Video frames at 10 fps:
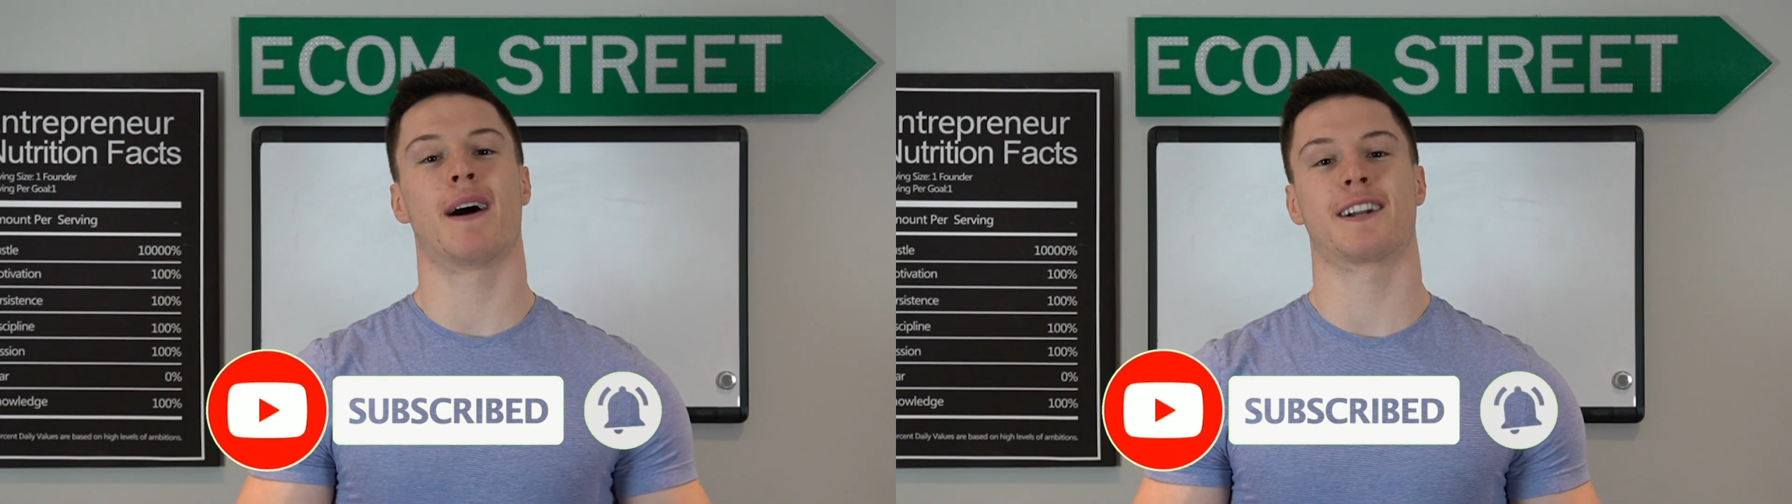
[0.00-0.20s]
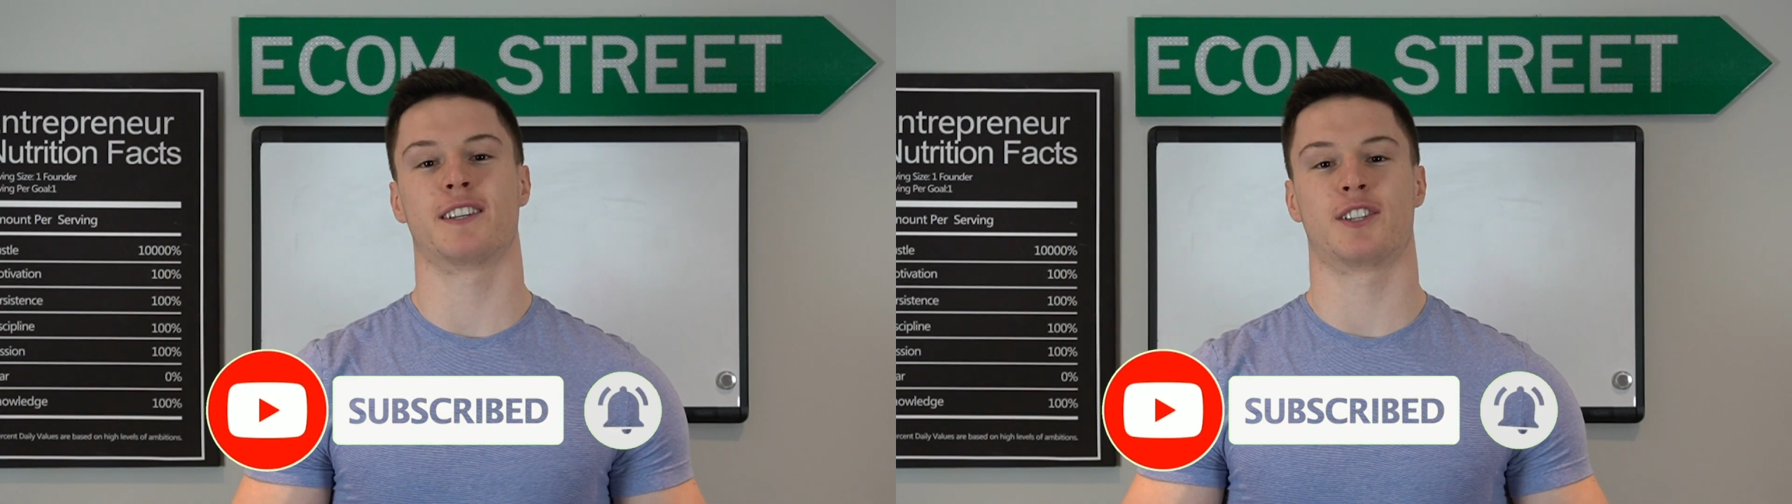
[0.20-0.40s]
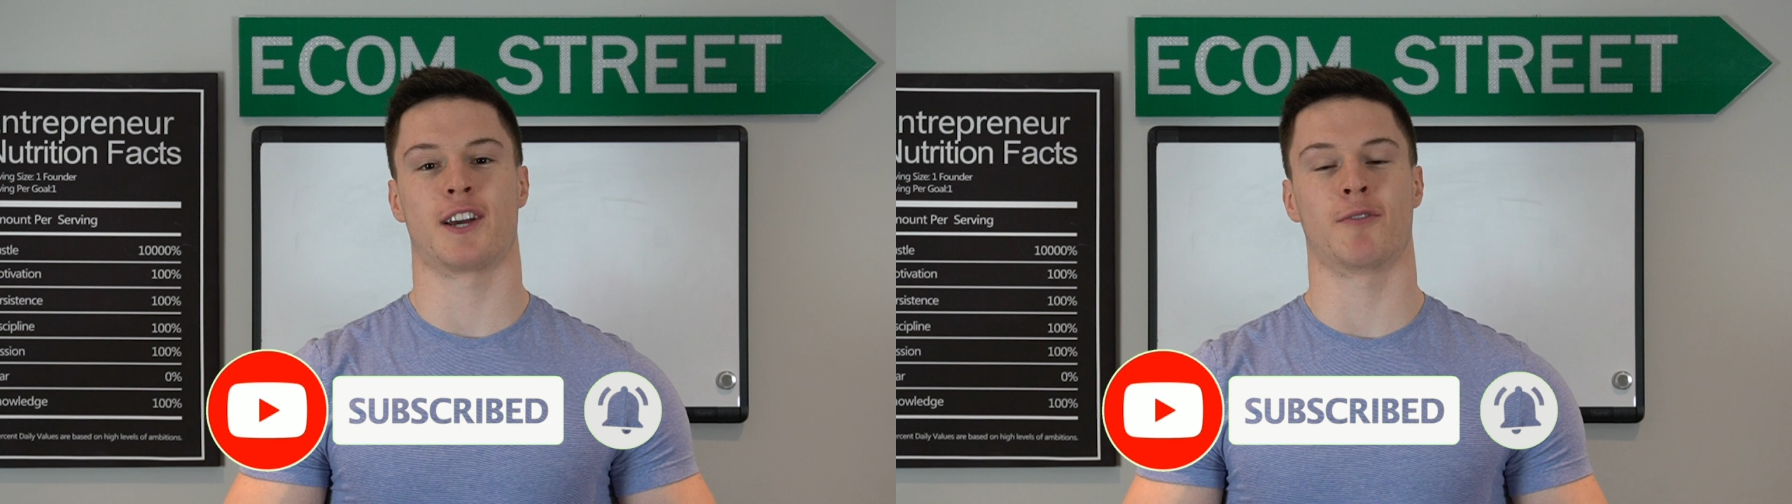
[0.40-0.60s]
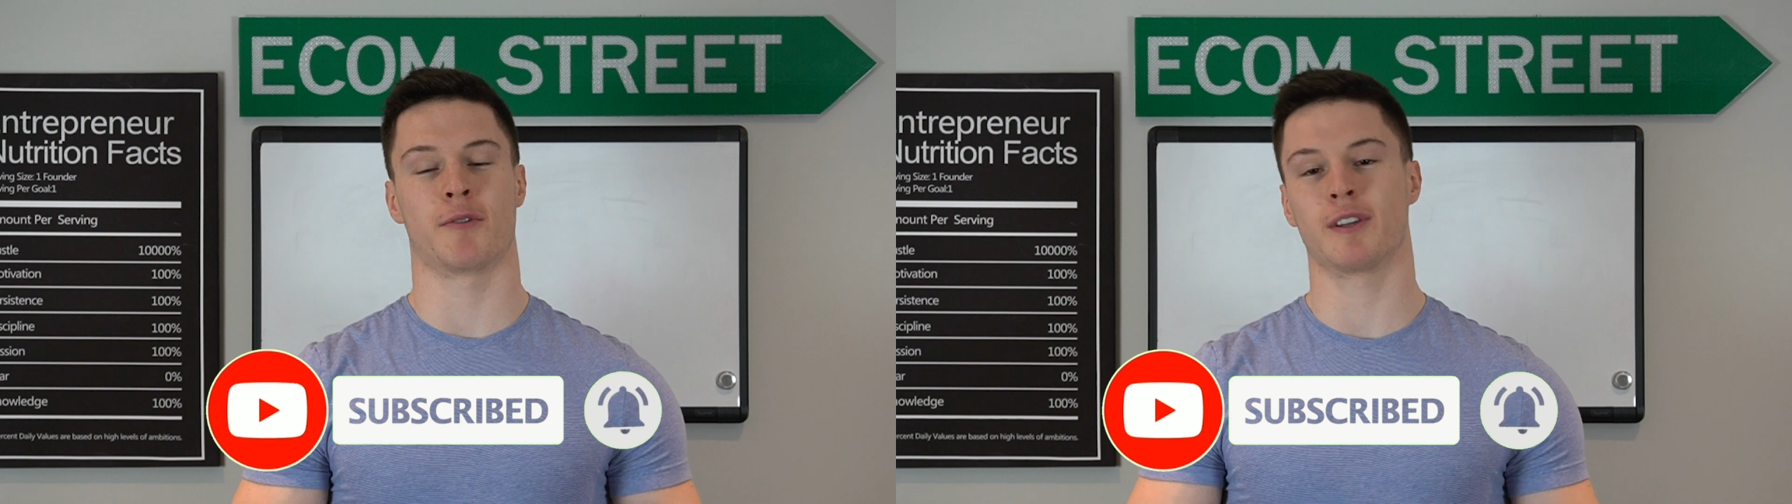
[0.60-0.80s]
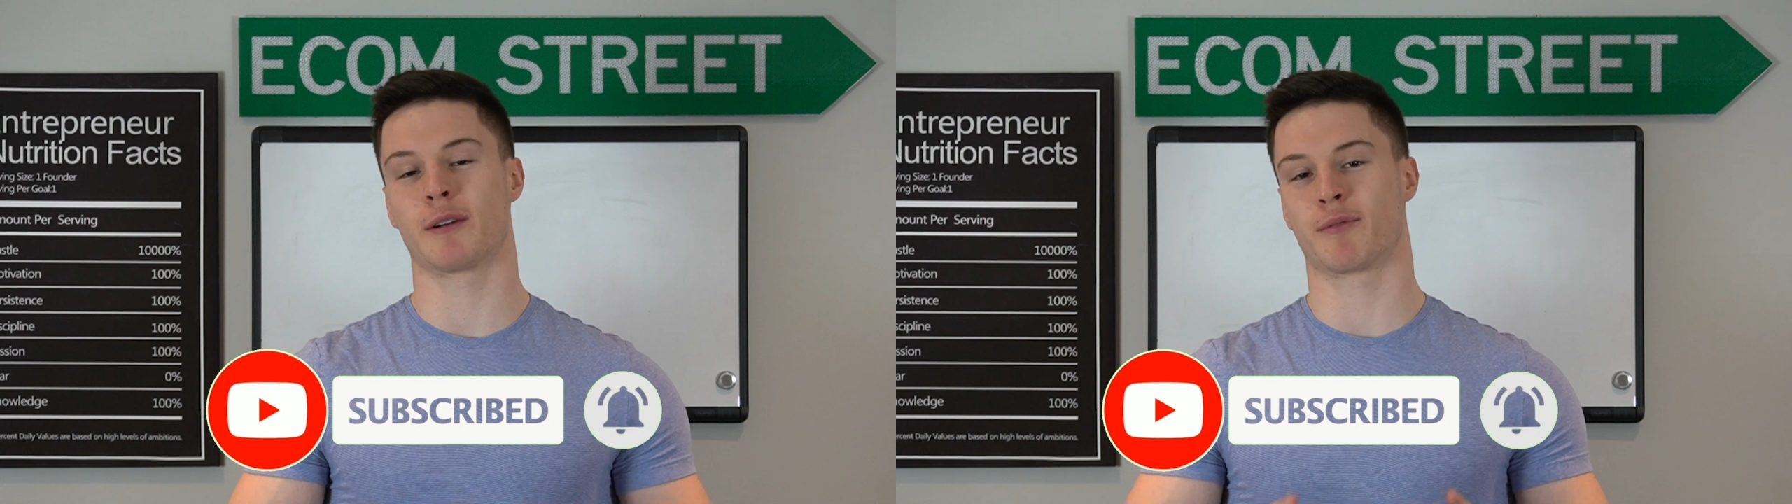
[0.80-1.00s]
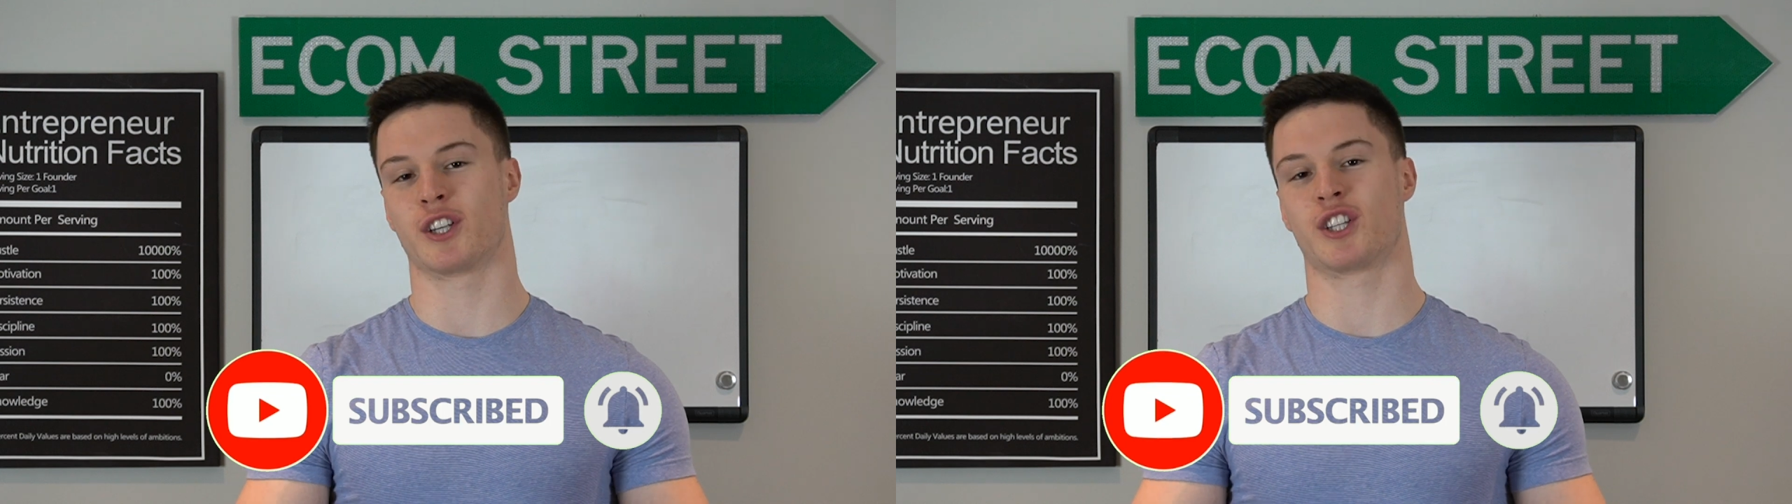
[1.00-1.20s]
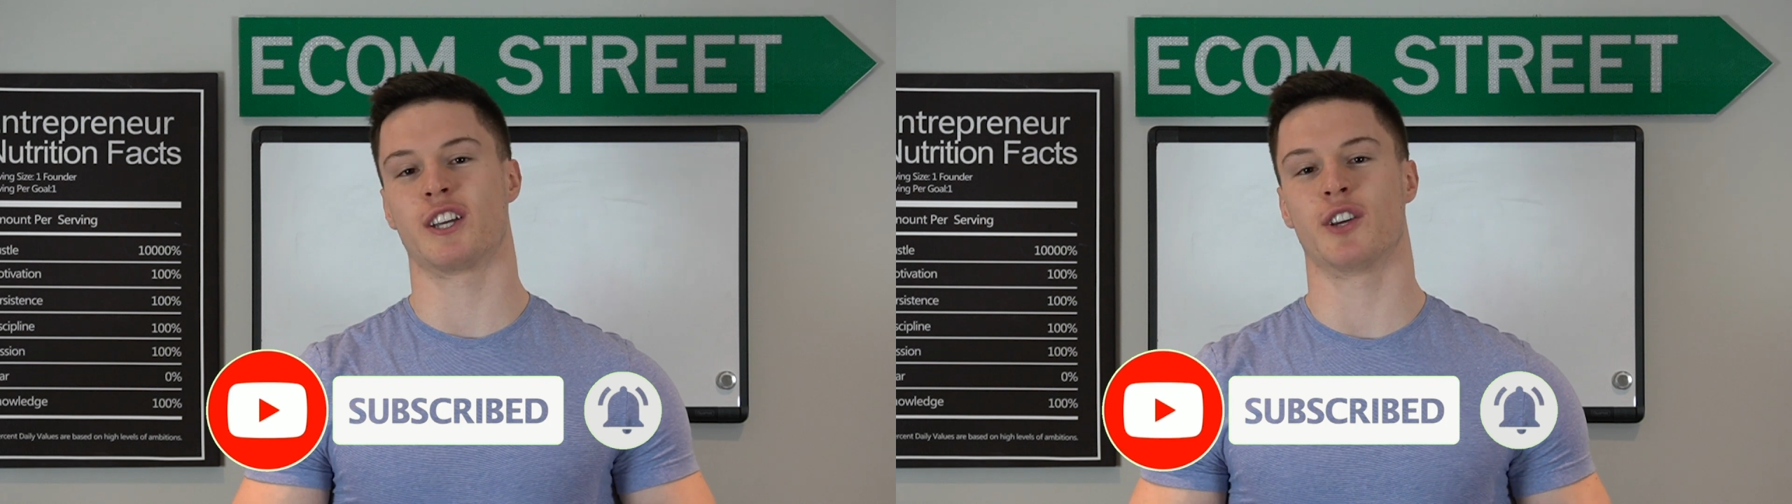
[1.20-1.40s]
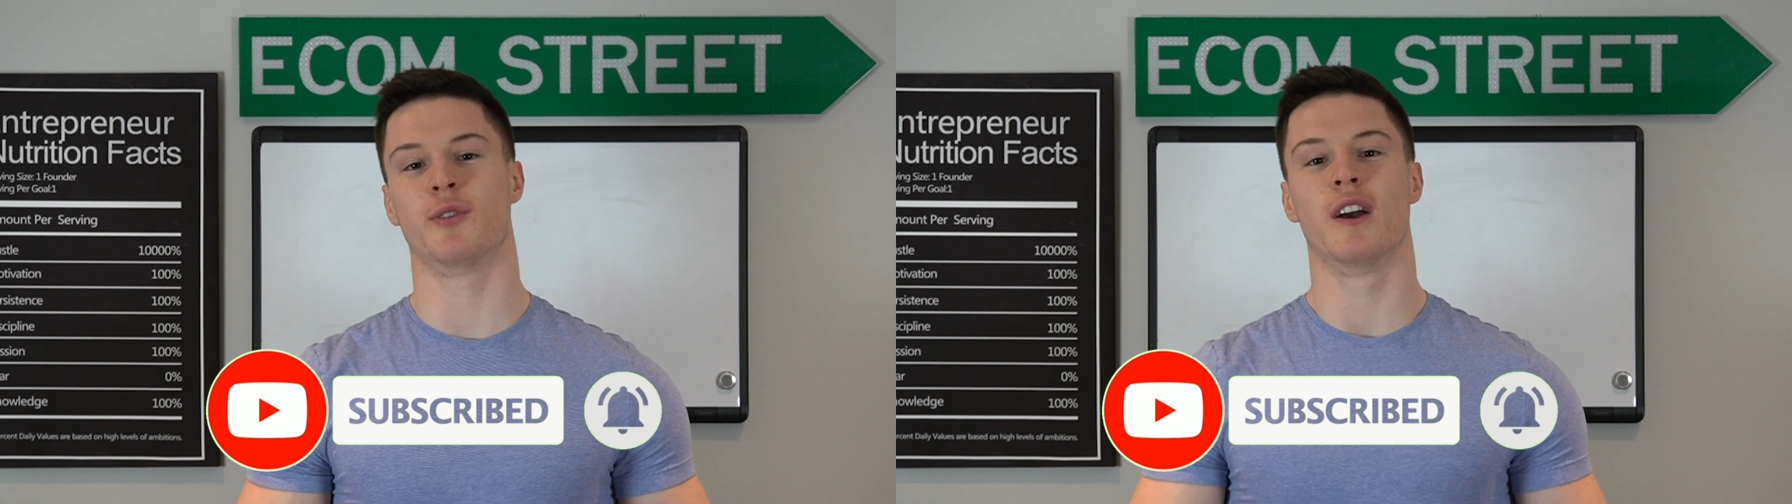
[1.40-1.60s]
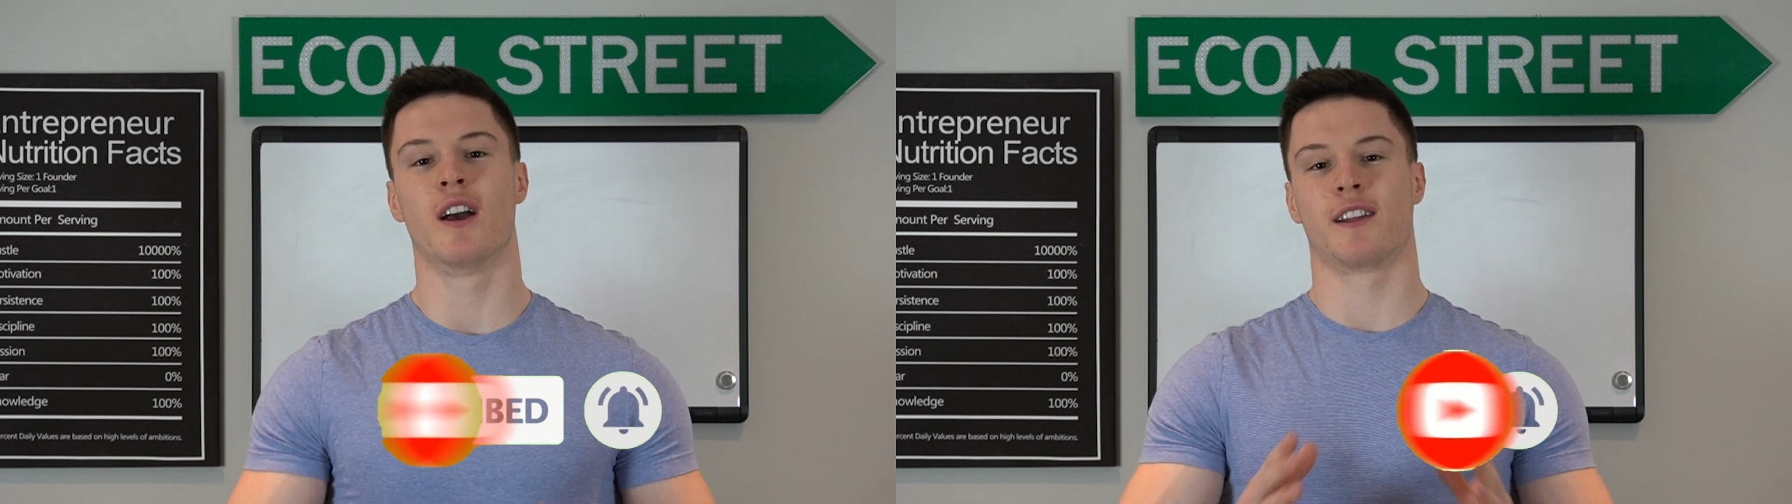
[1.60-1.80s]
back to the channel. We really appreciate you.